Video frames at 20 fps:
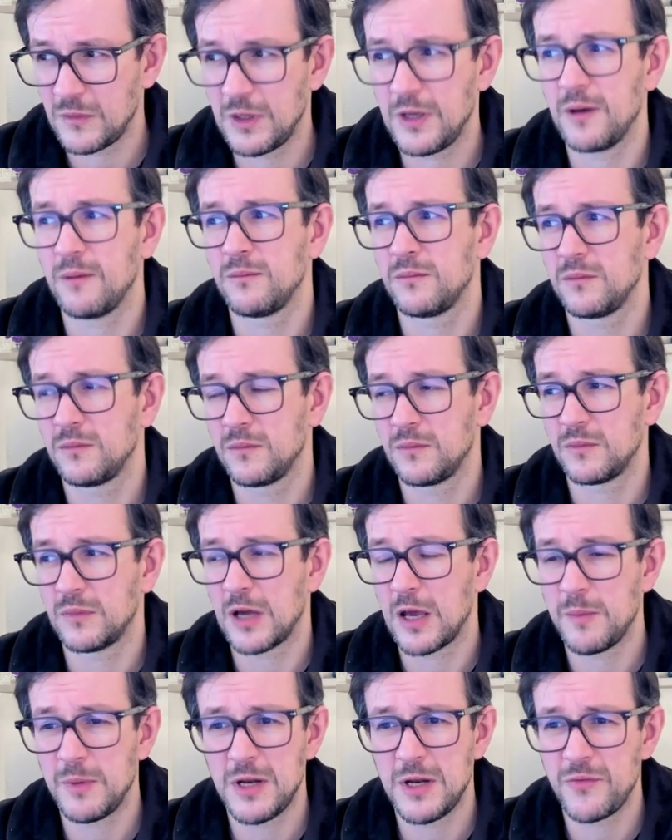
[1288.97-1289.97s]
Yeah,
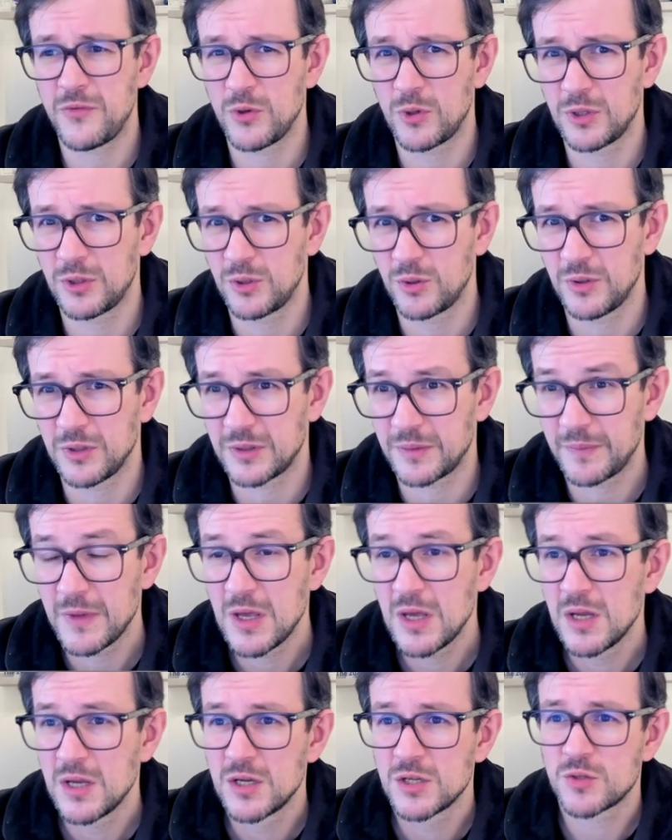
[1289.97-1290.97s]
I believe you can do it.
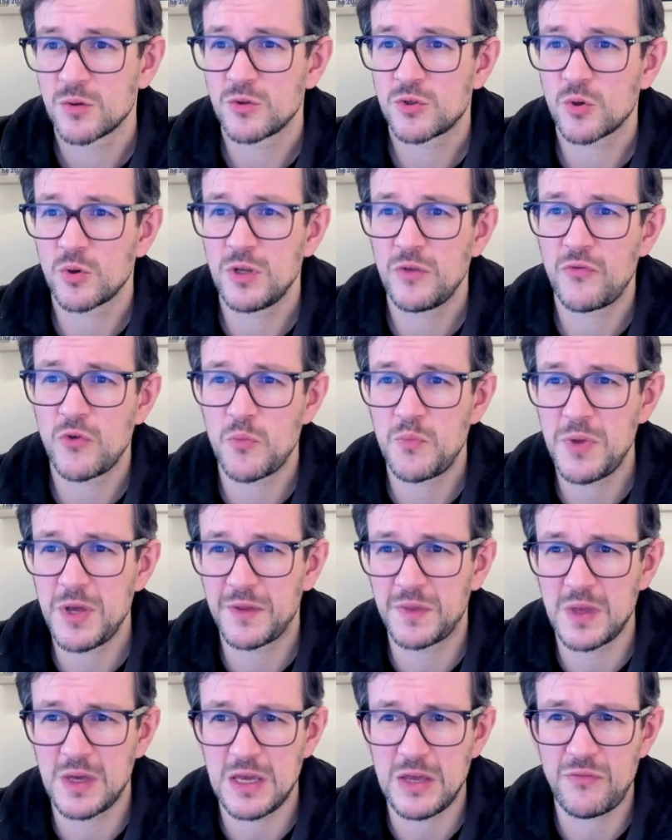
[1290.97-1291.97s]
So if you
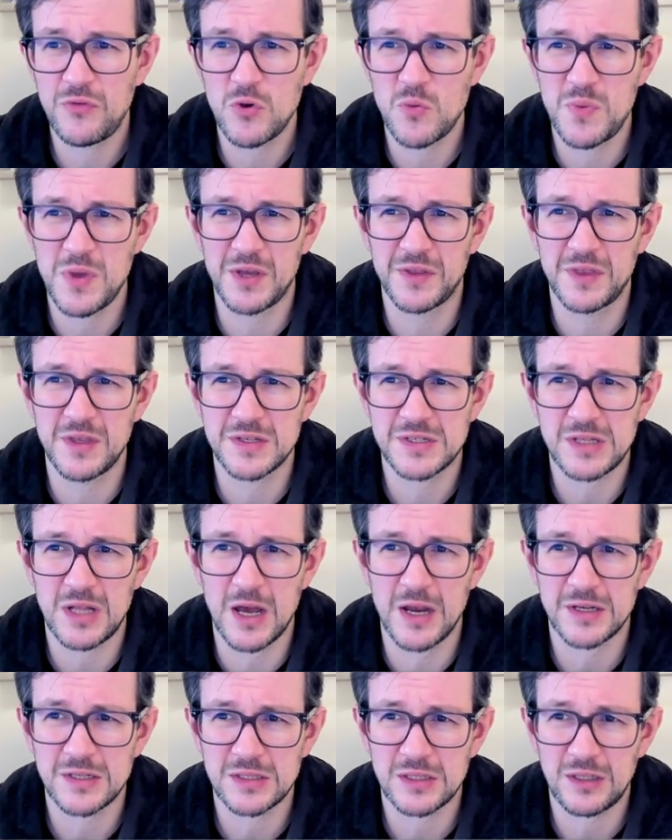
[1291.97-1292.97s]
pick this
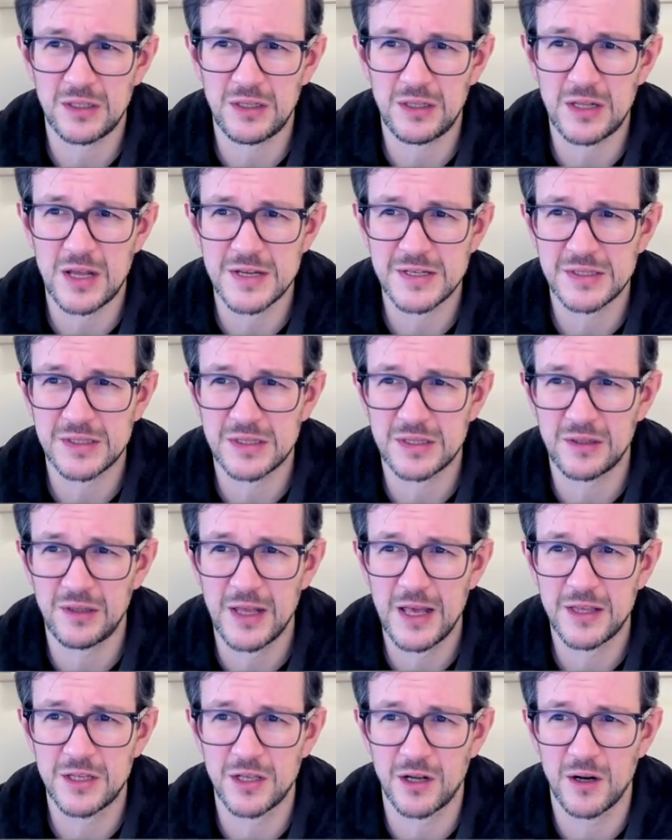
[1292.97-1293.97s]
last
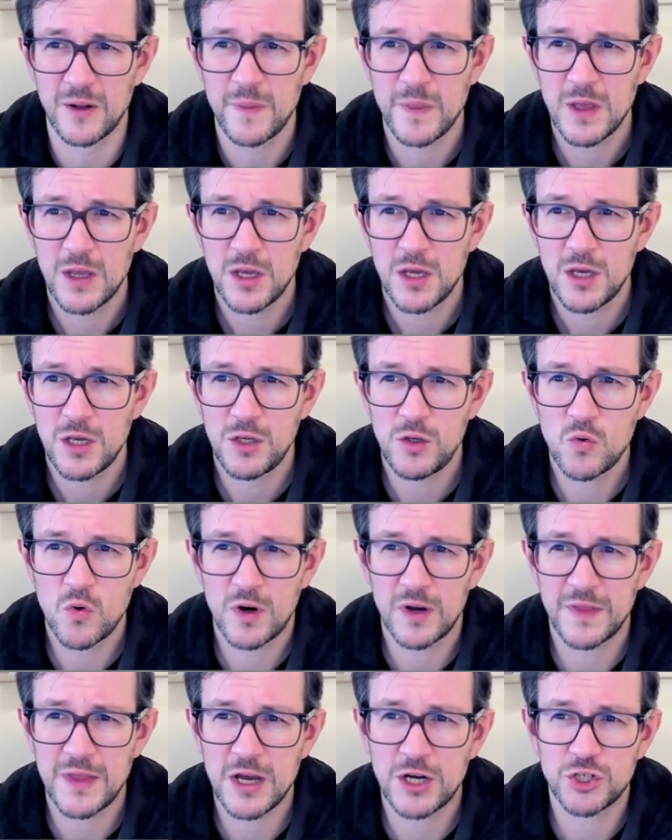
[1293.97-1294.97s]
letter, you
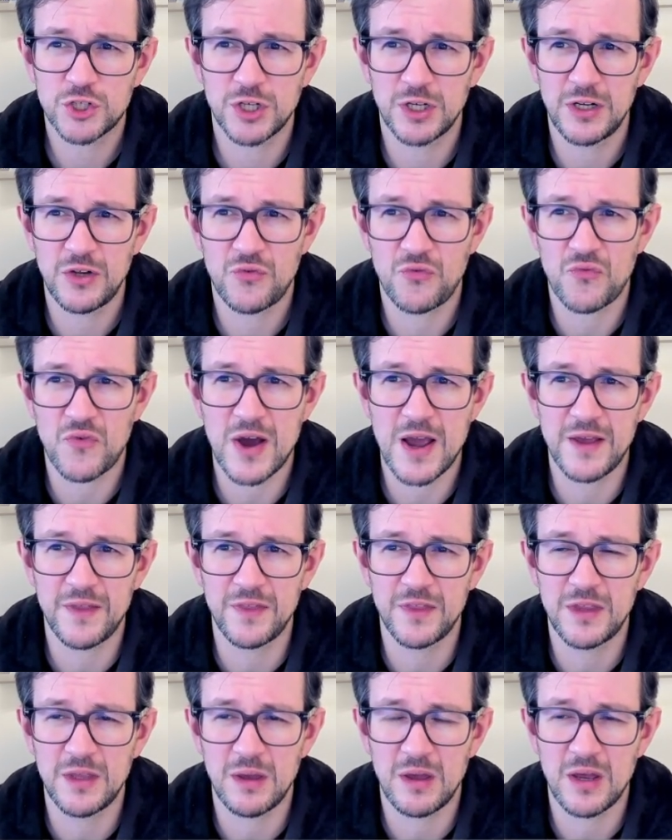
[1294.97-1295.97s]
can actually
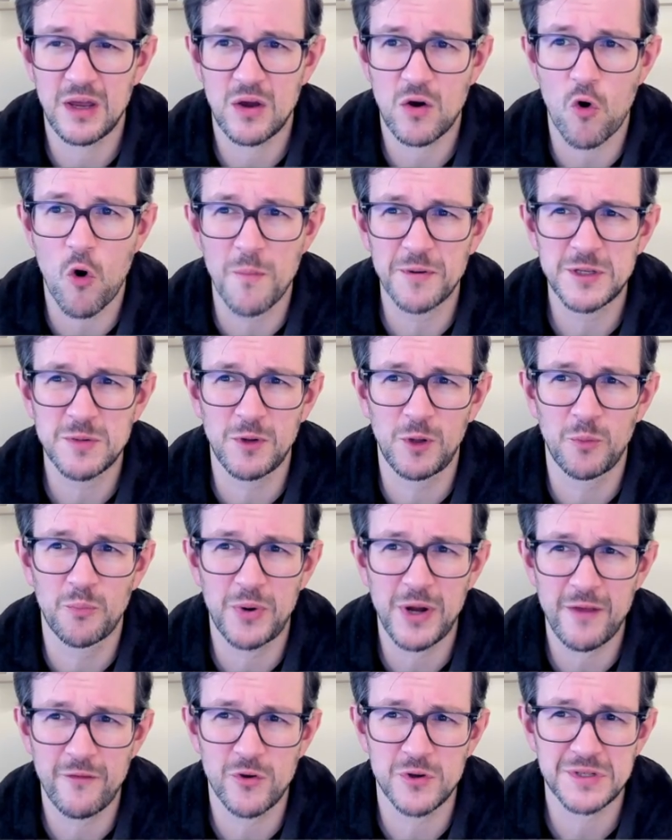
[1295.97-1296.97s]
find the optimal
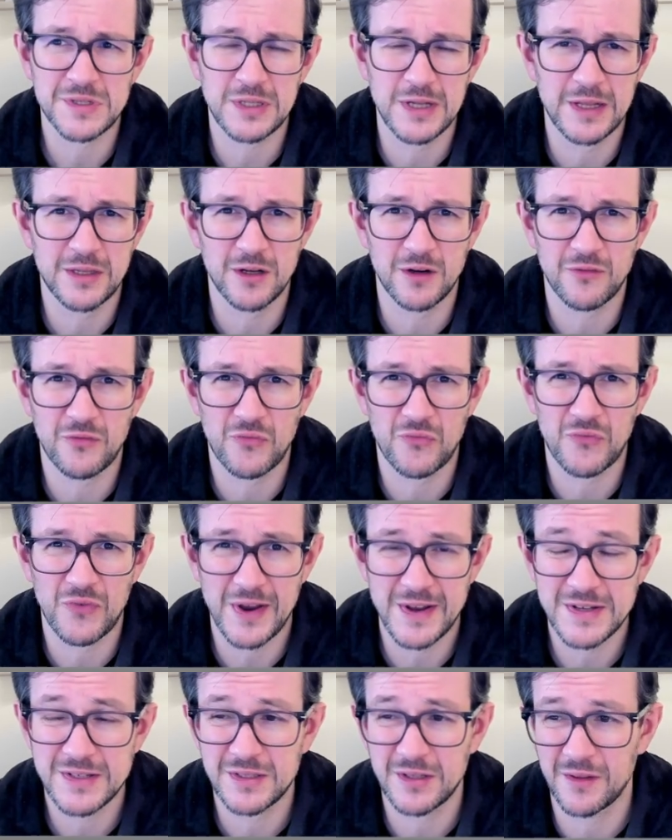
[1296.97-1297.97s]
previous letter
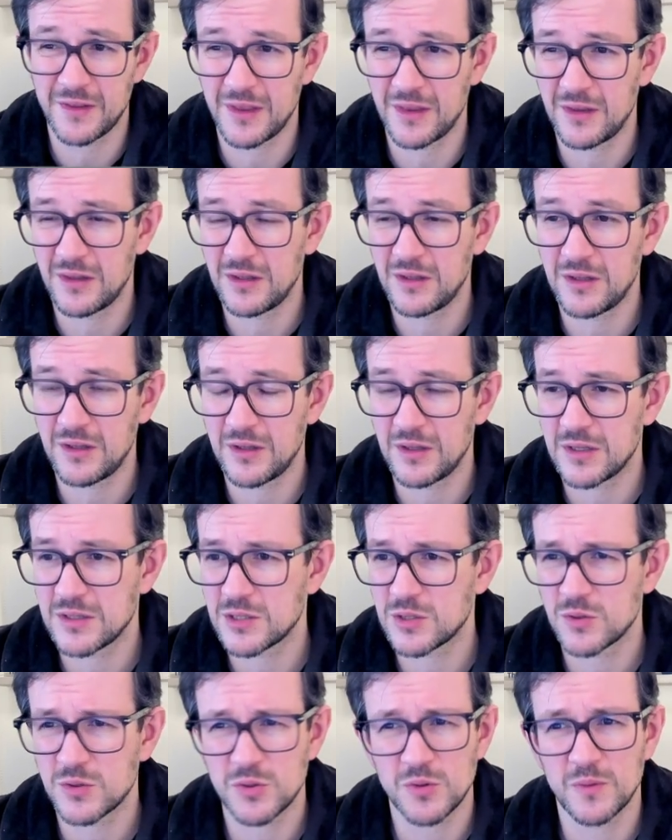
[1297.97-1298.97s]
faster than
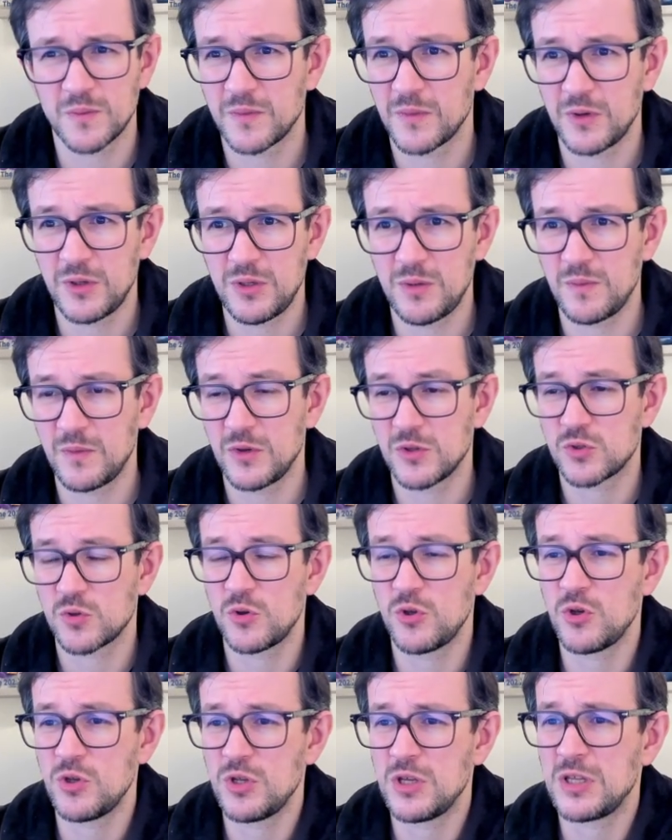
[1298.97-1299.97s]

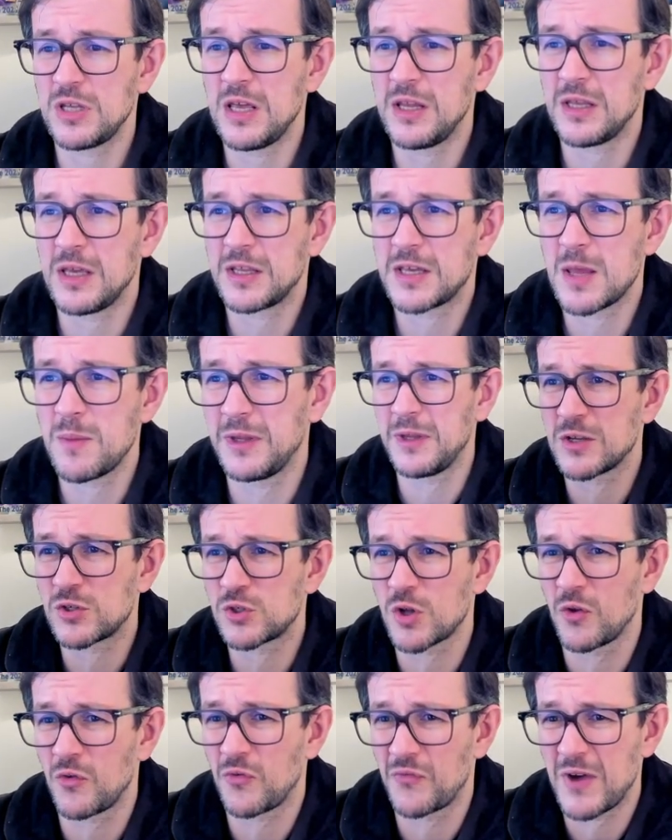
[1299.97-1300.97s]
it be
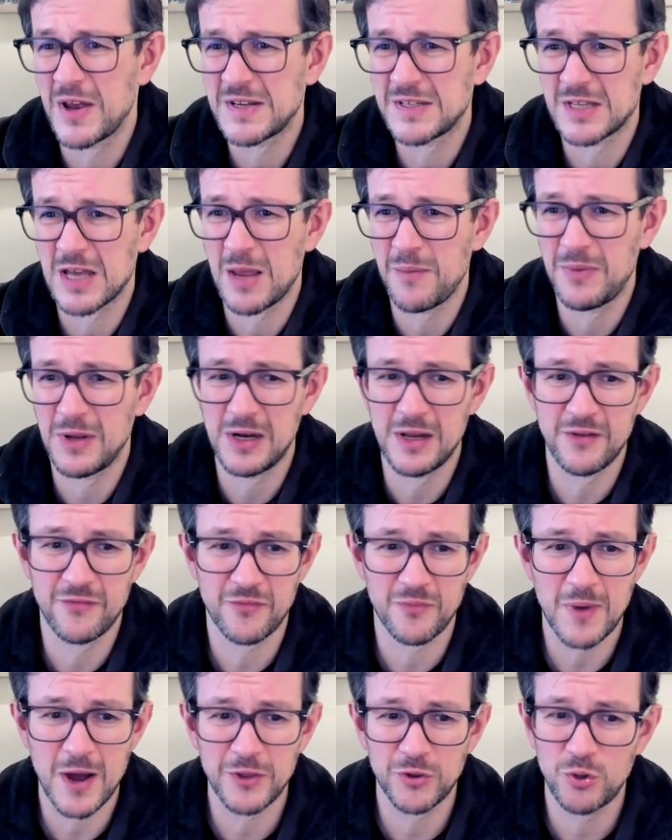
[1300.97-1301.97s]
solved fast, I
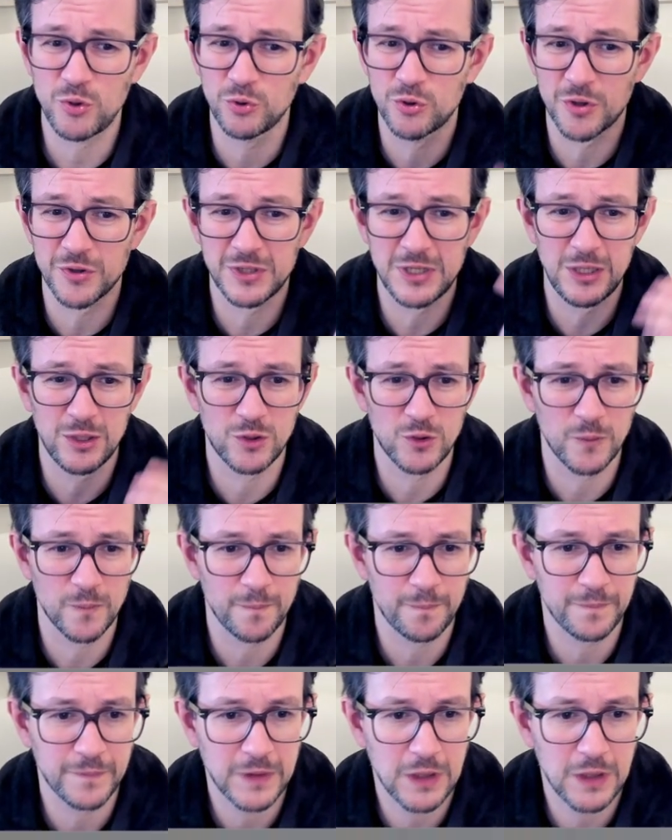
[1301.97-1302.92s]
believe, but you don't need to.